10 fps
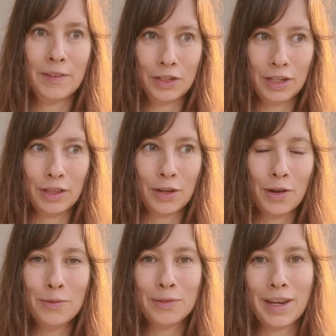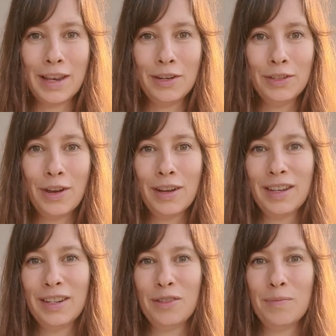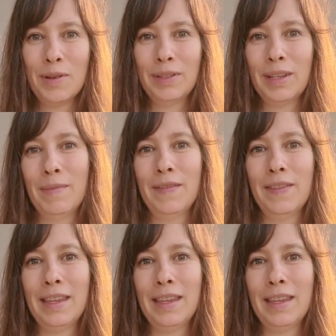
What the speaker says: finishing the coat, and just talking to you about some of